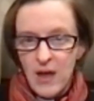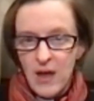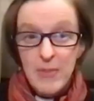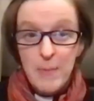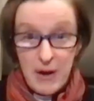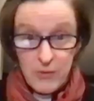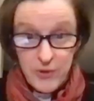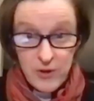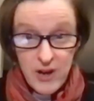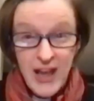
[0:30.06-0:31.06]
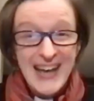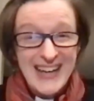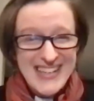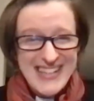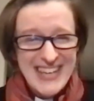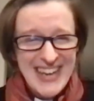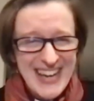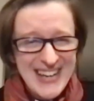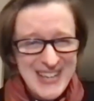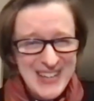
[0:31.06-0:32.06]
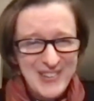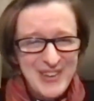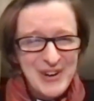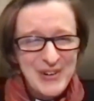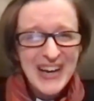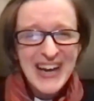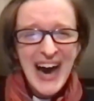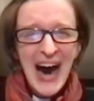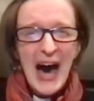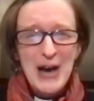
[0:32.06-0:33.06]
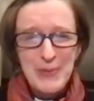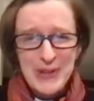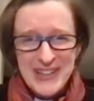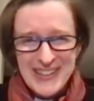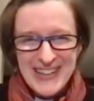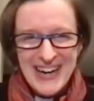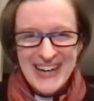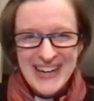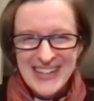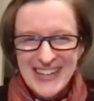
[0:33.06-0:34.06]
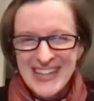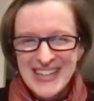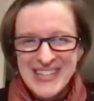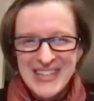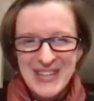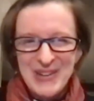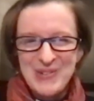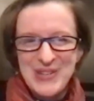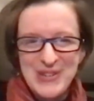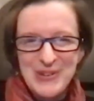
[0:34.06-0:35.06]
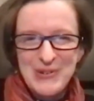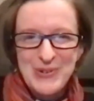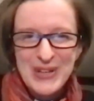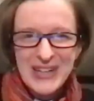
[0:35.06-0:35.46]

bouncer tonight, and so I will continue to